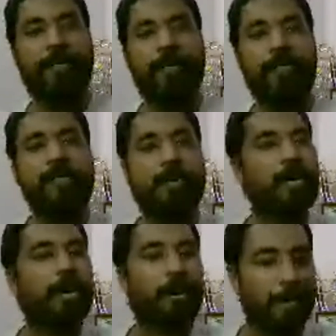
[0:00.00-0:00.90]
these
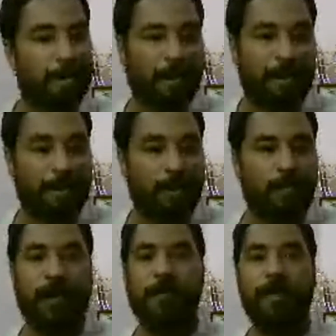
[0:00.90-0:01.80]
are unplanned.
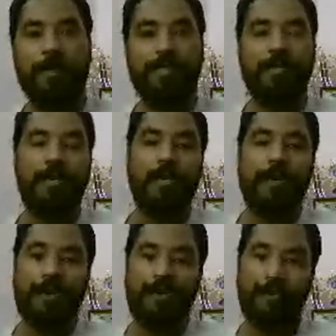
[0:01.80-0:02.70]
Why? Because
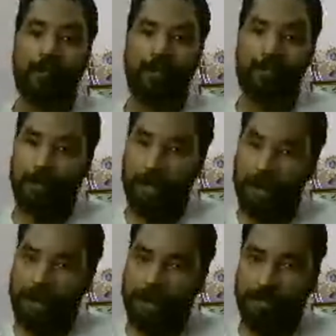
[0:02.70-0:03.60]
if you
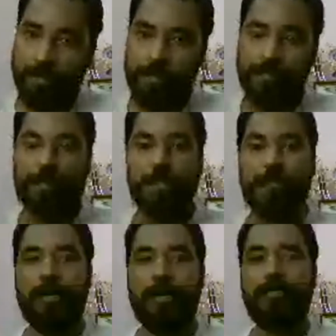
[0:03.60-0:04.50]
think it from a
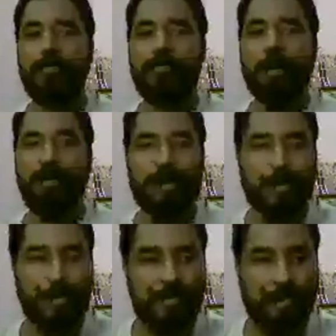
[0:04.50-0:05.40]
perspective of having a
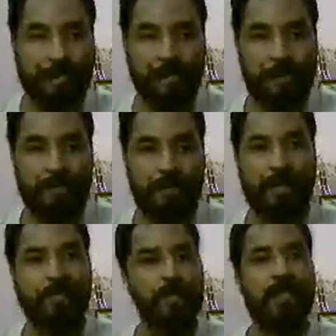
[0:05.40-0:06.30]
defect,
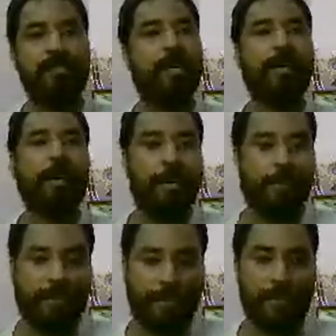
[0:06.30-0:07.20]
defects are
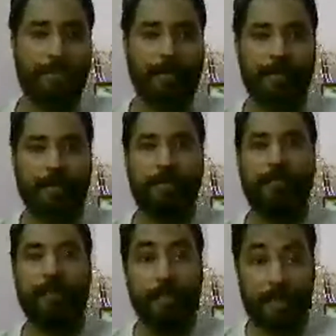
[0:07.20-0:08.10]
unpredictable.
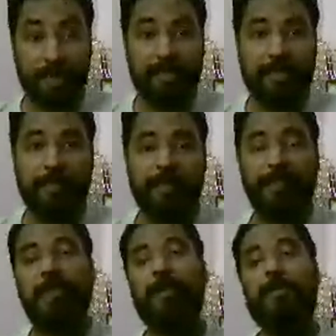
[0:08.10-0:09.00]
When you test them,
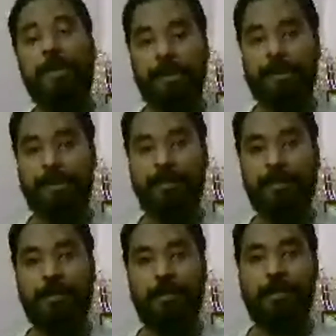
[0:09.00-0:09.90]
then you get this.
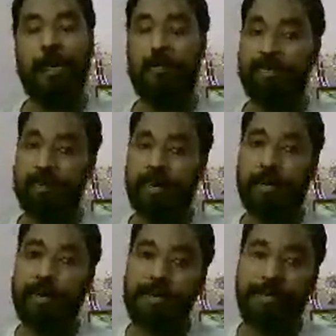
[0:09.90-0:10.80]
And once you get a
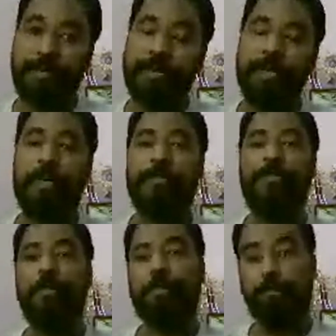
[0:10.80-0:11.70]
defect, if it
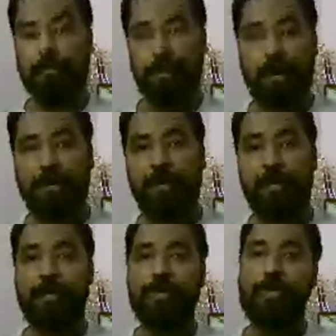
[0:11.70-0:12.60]
is resolved,
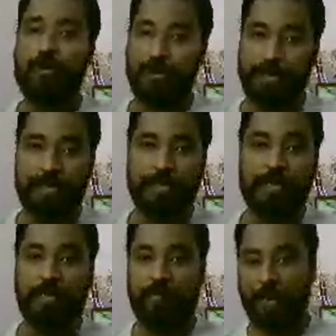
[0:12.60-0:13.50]
you do
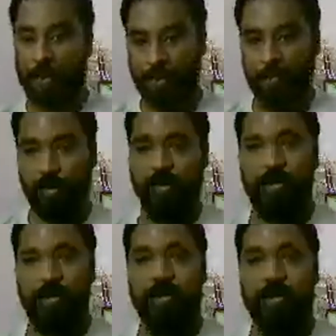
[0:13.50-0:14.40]
retesting. That is what you
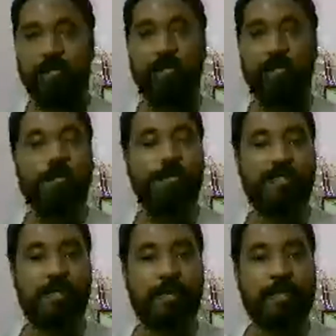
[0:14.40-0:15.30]
call it as
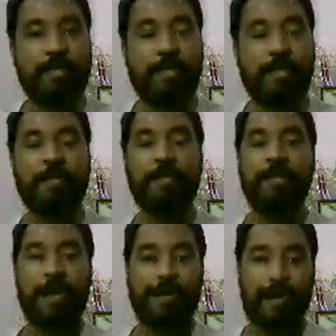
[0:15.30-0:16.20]
confirmation testing.
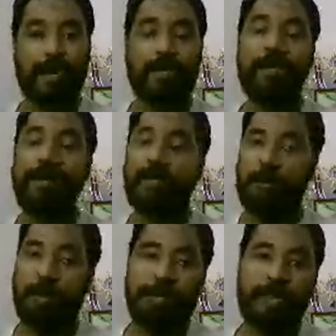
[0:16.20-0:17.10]
And then
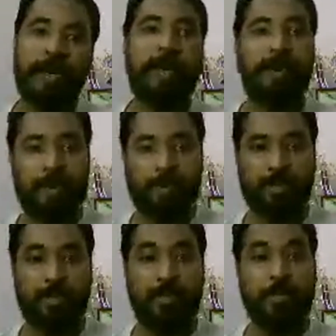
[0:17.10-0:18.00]
following that,
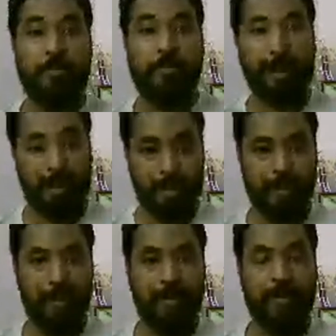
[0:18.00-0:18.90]
regression. But
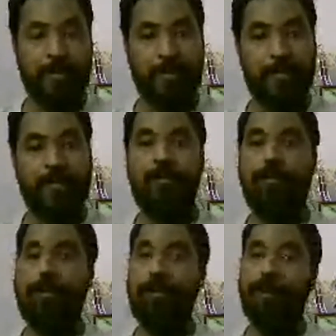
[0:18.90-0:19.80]
when you
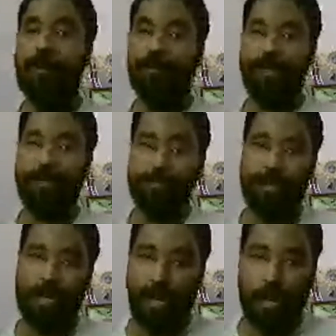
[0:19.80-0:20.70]
talk about
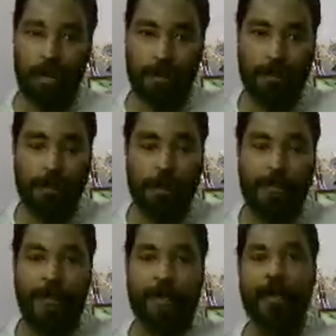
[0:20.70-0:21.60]
regression alone,
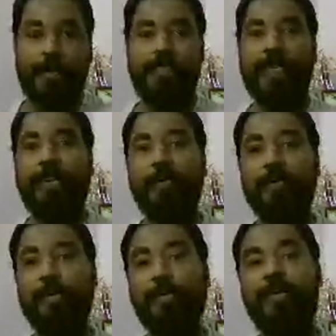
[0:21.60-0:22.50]
regression can
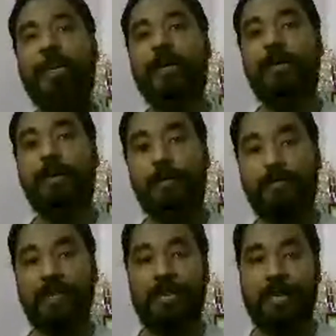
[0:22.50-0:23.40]
also be done
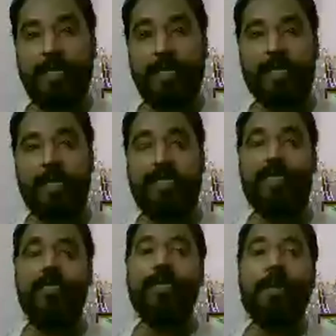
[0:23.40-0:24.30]
completely
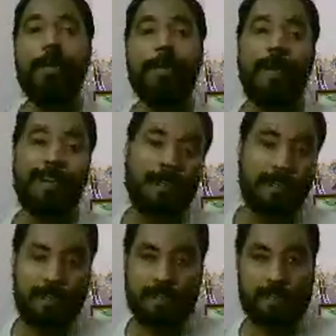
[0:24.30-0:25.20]
into
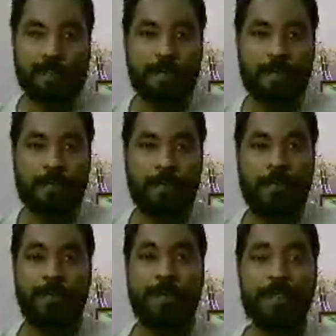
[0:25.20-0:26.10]
maintenance testing,
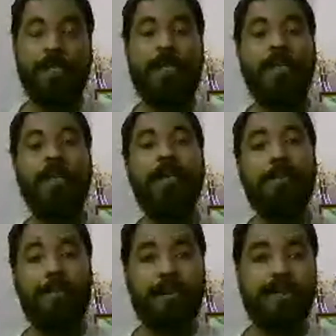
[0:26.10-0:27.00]
where generally the
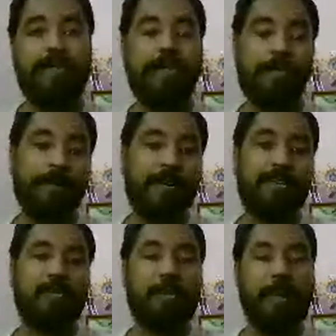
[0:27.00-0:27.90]
updates and
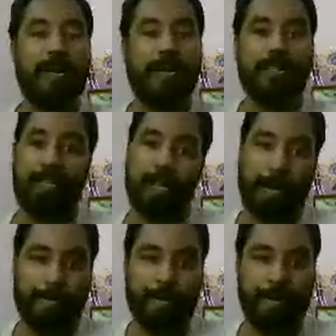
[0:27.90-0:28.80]
upgrades or migration
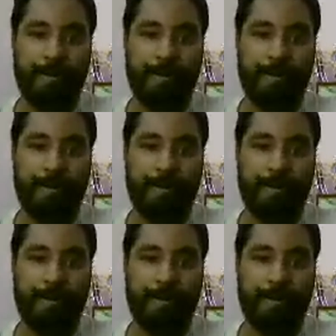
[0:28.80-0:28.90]
happen.